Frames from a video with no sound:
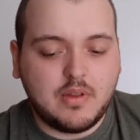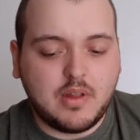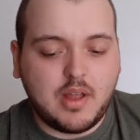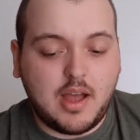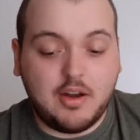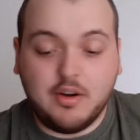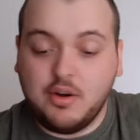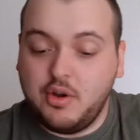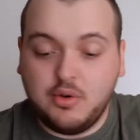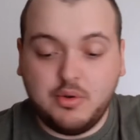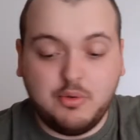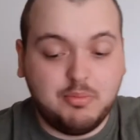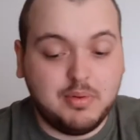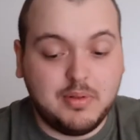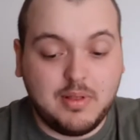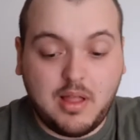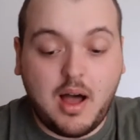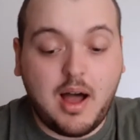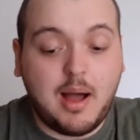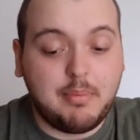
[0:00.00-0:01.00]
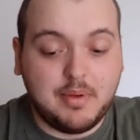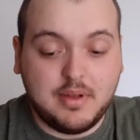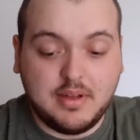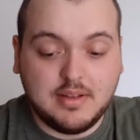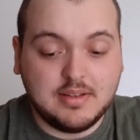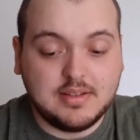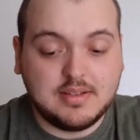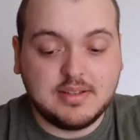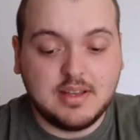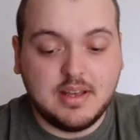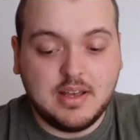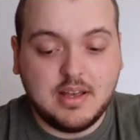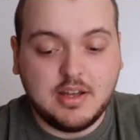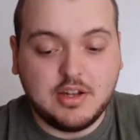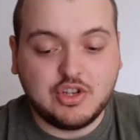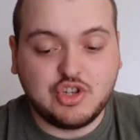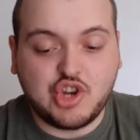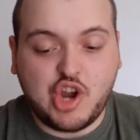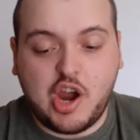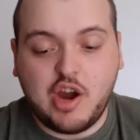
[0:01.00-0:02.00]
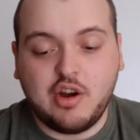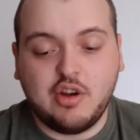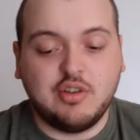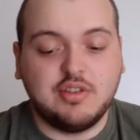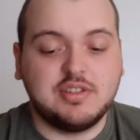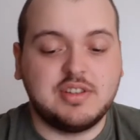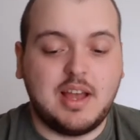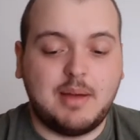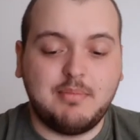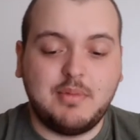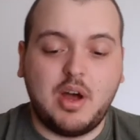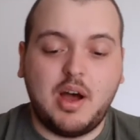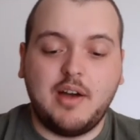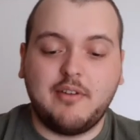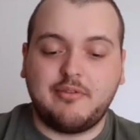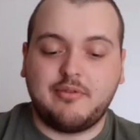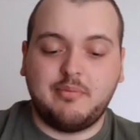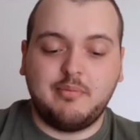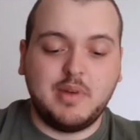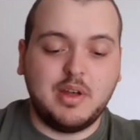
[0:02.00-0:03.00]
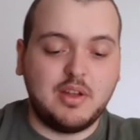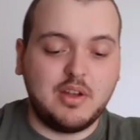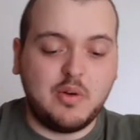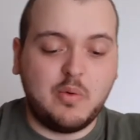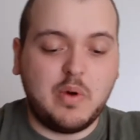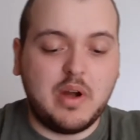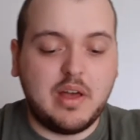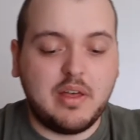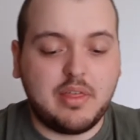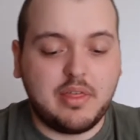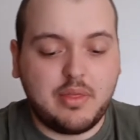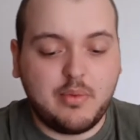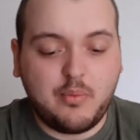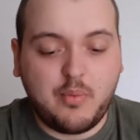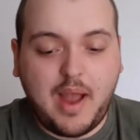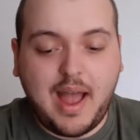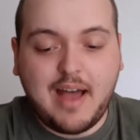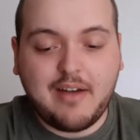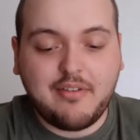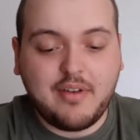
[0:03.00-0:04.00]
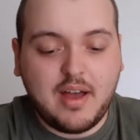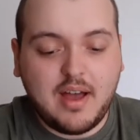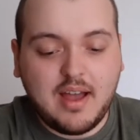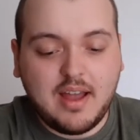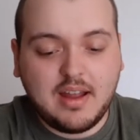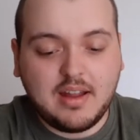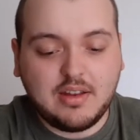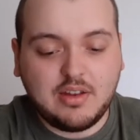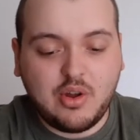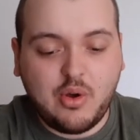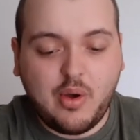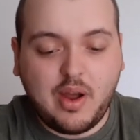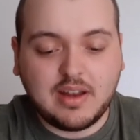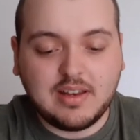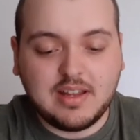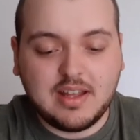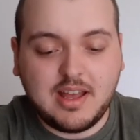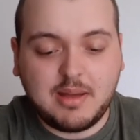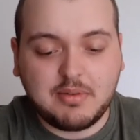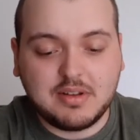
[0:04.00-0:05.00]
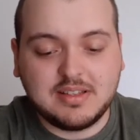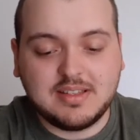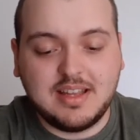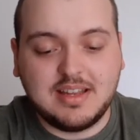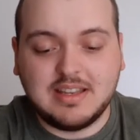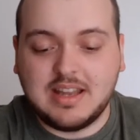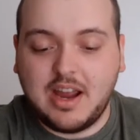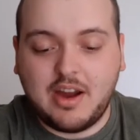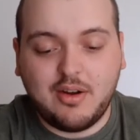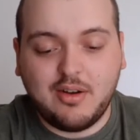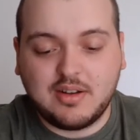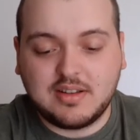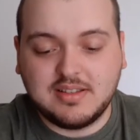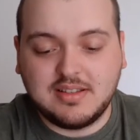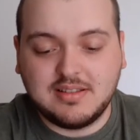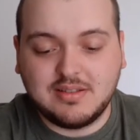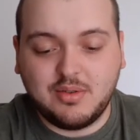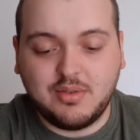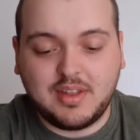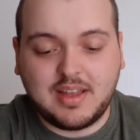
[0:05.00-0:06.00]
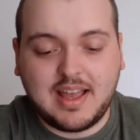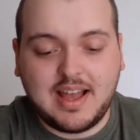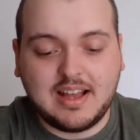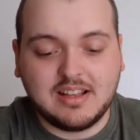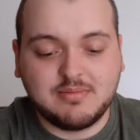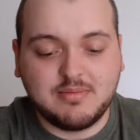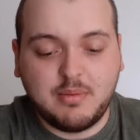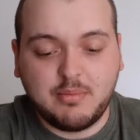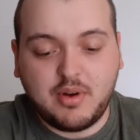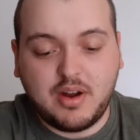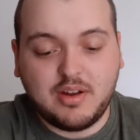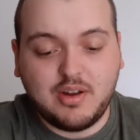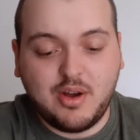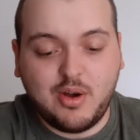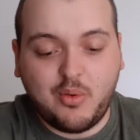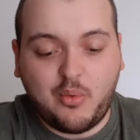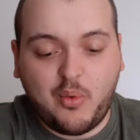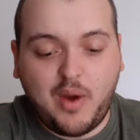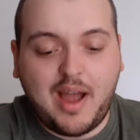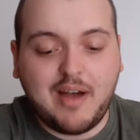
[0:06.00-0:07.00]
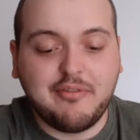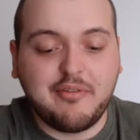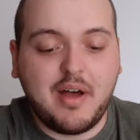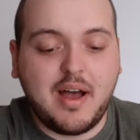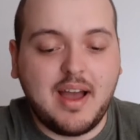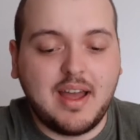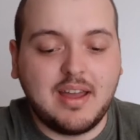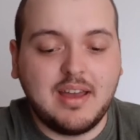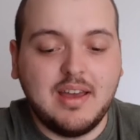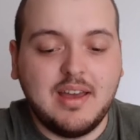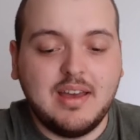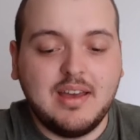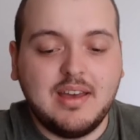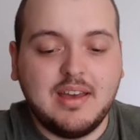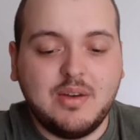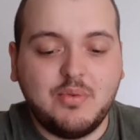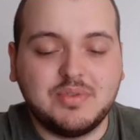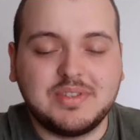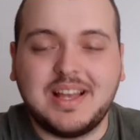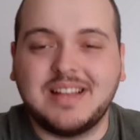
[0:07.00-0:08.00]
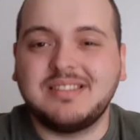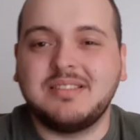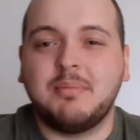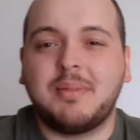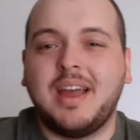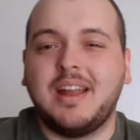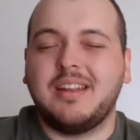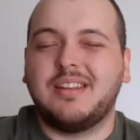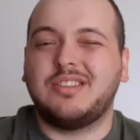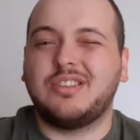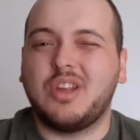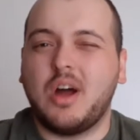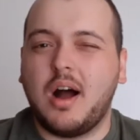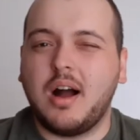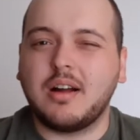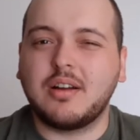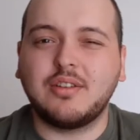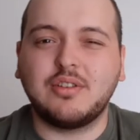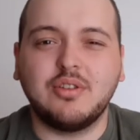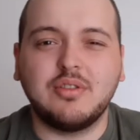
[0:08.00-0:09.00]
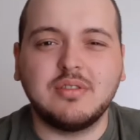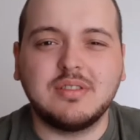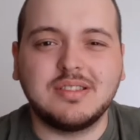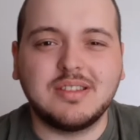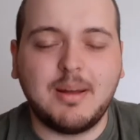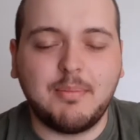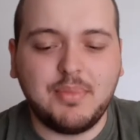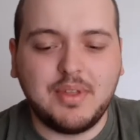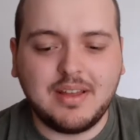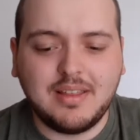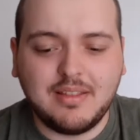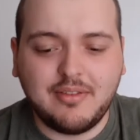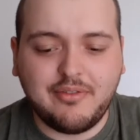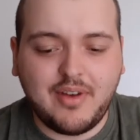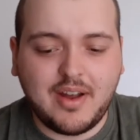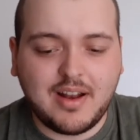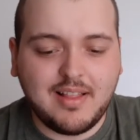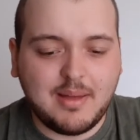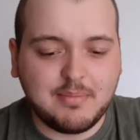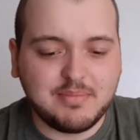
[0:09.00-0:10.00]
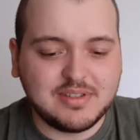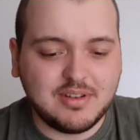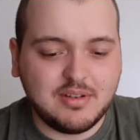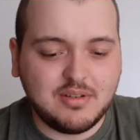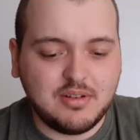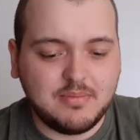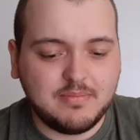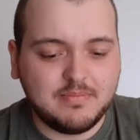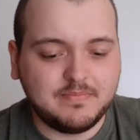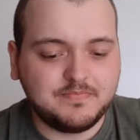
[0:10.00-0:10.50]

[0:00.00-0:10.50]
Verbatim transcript: I don't know who Plop is. Charles, I'm not familiar with. Ravi, no idea. I'm going to say Darryl because he's the only cast member I know. Ravi. Was that some kind of doctor or something in the final episode?